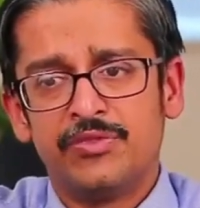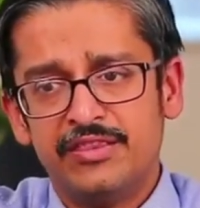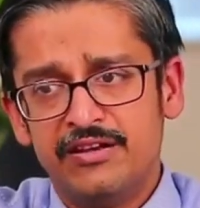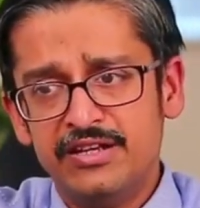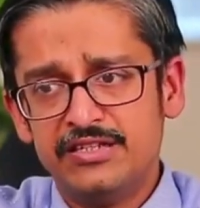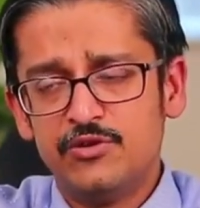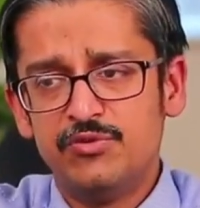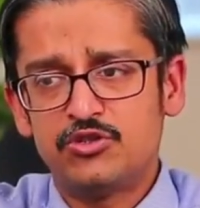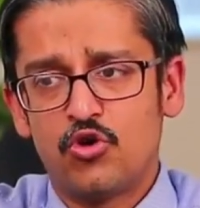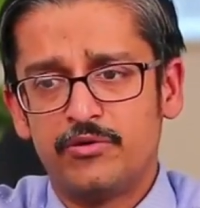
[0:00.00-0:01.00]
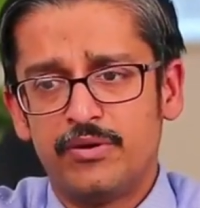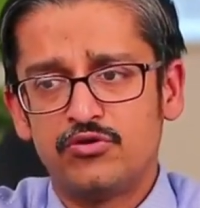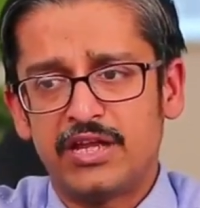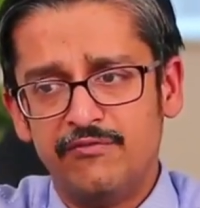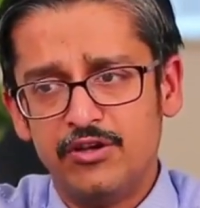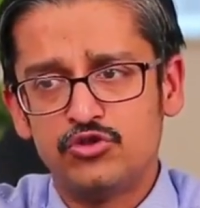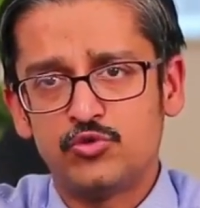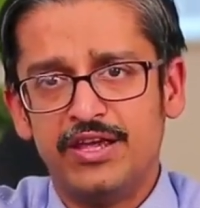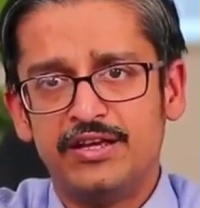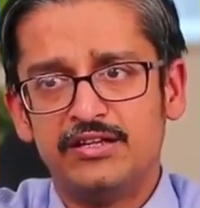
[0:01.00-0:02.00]
The reason we talk about heavy goods
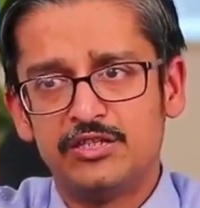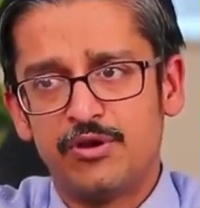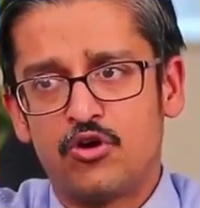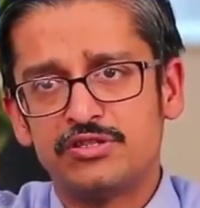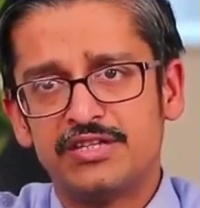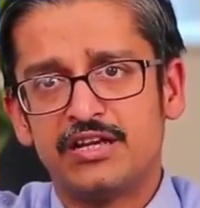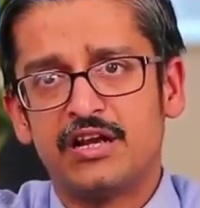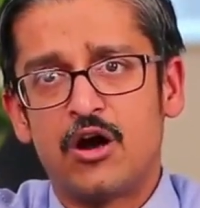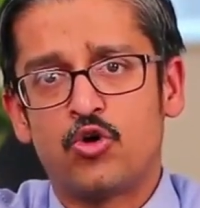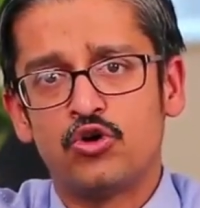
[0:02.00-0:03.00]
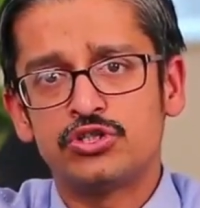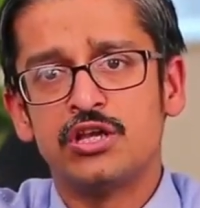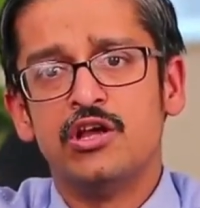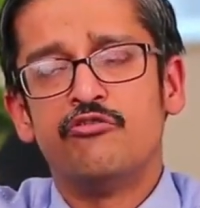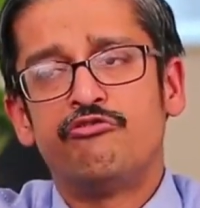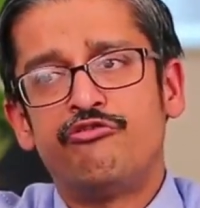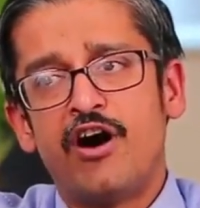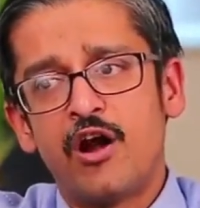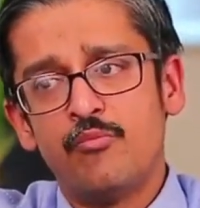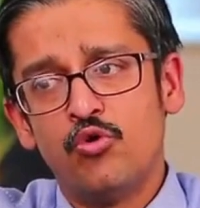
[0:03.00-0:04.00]
vehicle is because they can cause
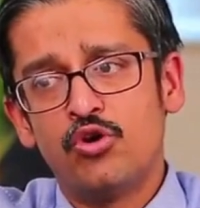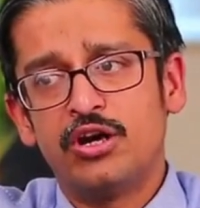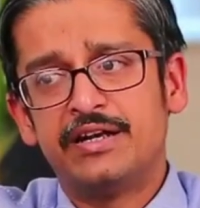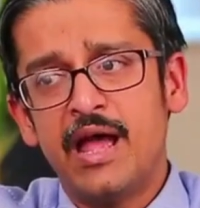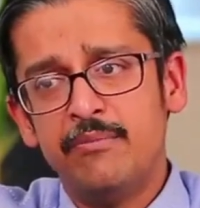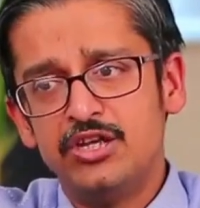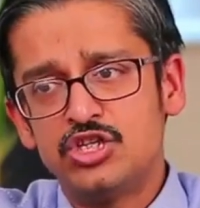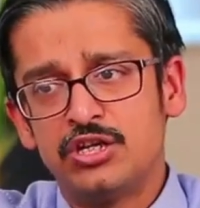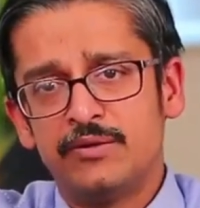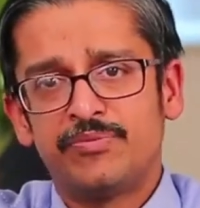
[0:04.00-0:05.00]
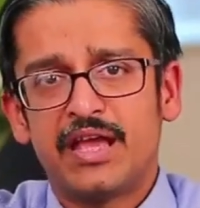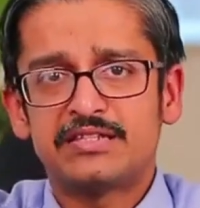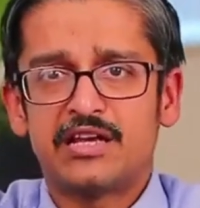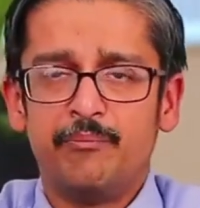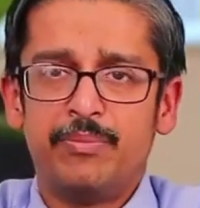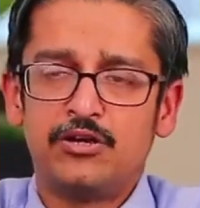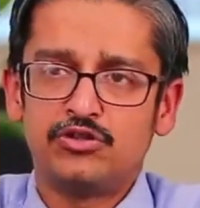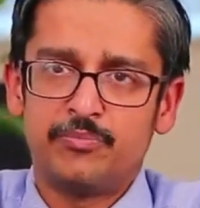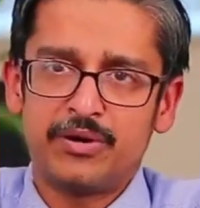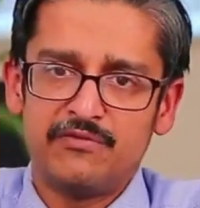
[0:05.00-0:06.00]
far more damage as compared to
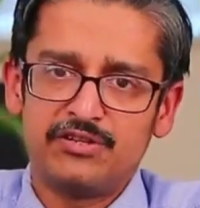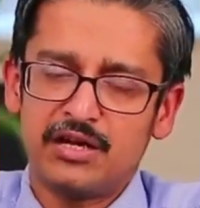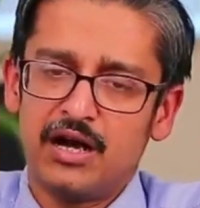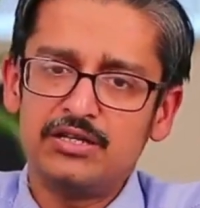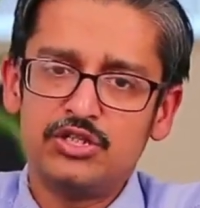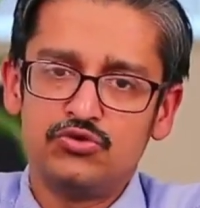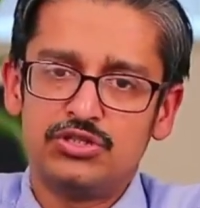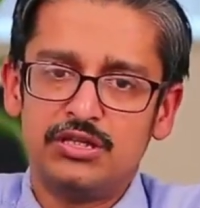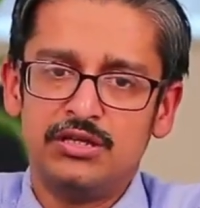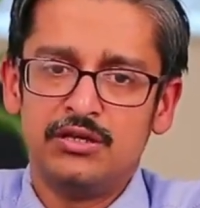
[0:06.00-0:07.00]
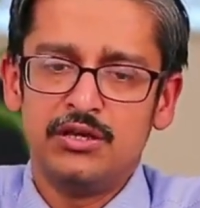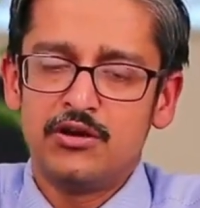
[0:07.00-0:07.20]
the private cars you see.